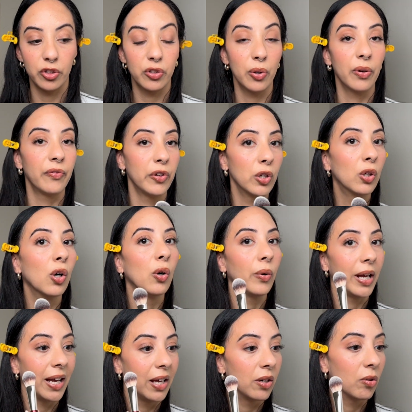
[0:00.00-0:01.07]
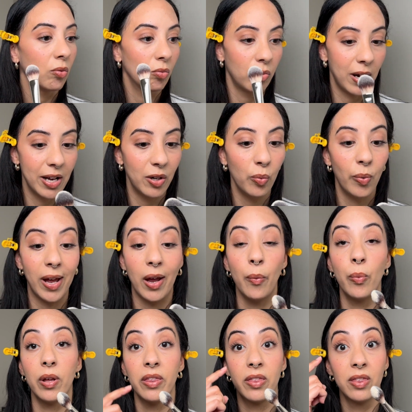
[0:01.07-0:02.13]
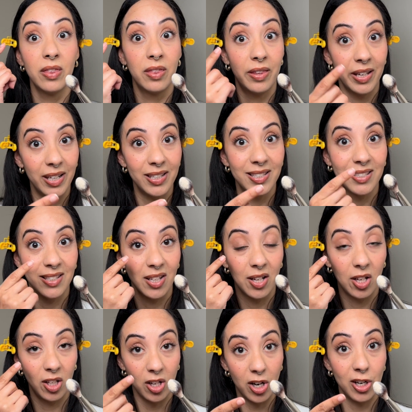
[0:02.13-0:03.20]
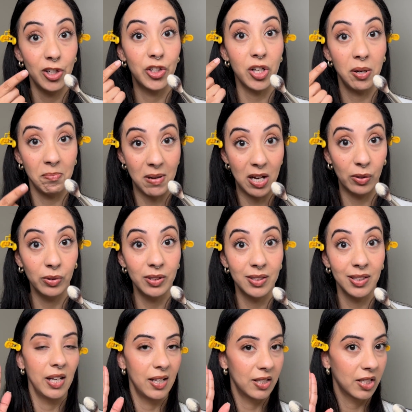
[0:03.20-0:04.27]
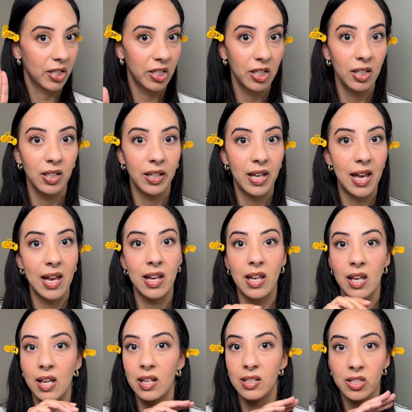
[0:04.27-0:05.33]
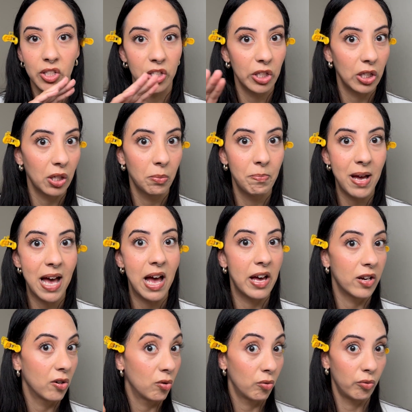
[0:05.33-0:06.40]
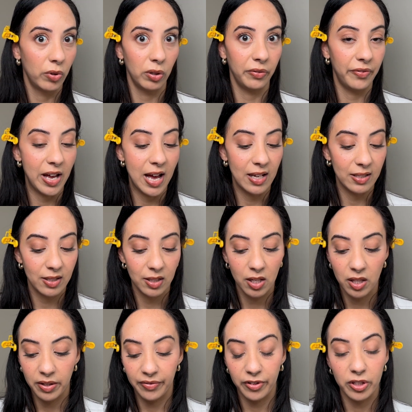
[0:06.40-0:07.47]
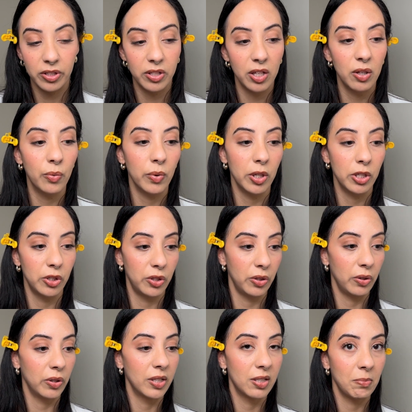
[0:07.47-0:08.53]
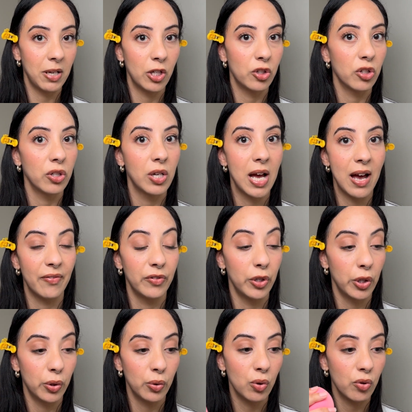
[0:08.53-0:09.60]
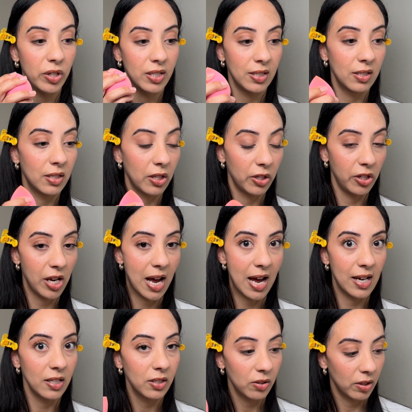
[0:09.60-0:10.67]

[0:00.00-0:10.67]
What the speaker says: So if you go in right away with this large amount, it's gonna look cakey, it's gonna look bad real fast. The first thing you want to do is make sure you have no creases under your eyes.